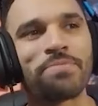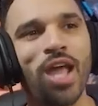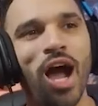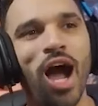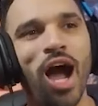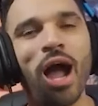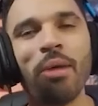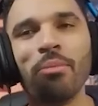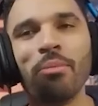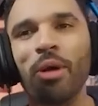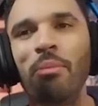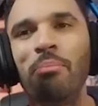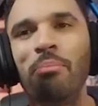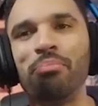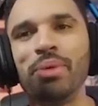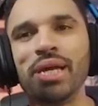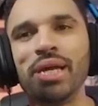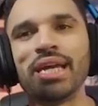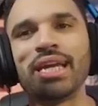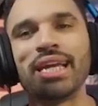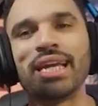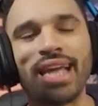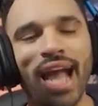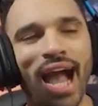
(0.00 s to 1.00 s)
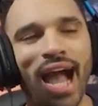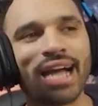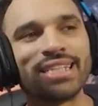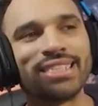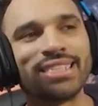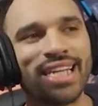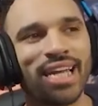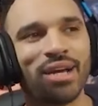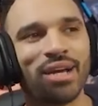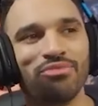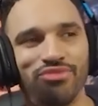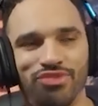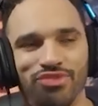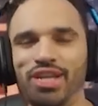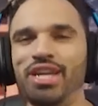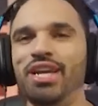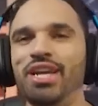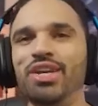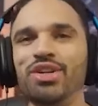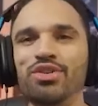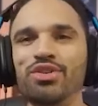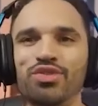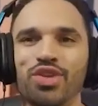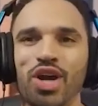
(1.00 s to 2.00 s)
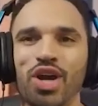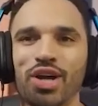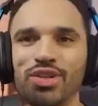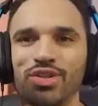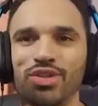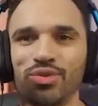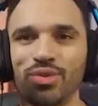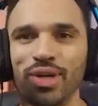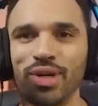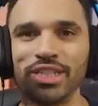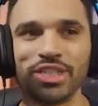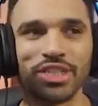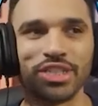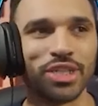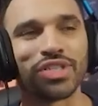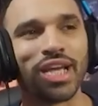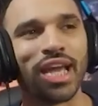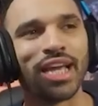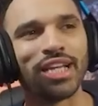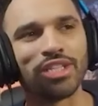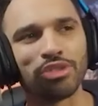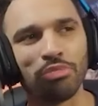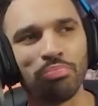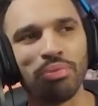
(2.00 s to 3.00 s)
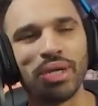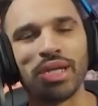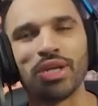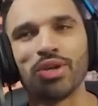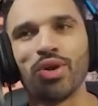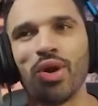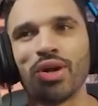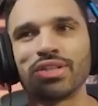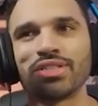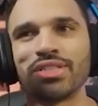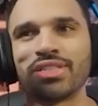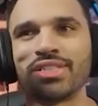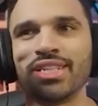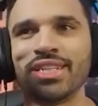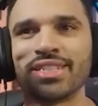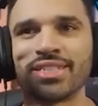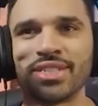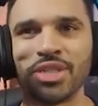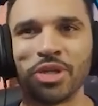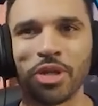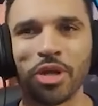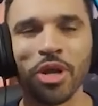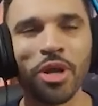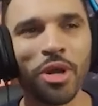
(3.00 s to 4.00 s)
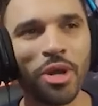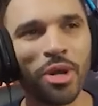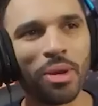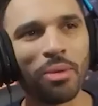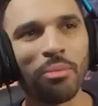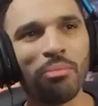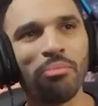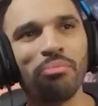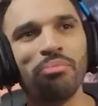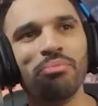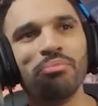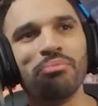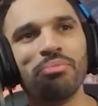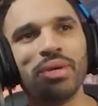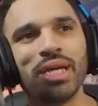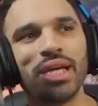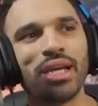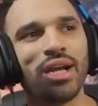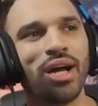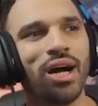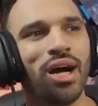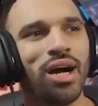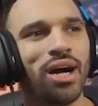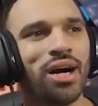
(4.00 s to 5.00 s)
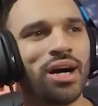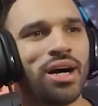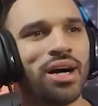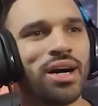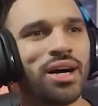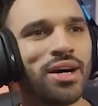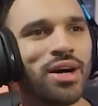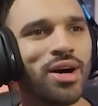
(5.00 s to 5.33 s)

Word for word: I'm a big goddamn fan of Dr. Ratio. He's a bit narcissistic, bit uh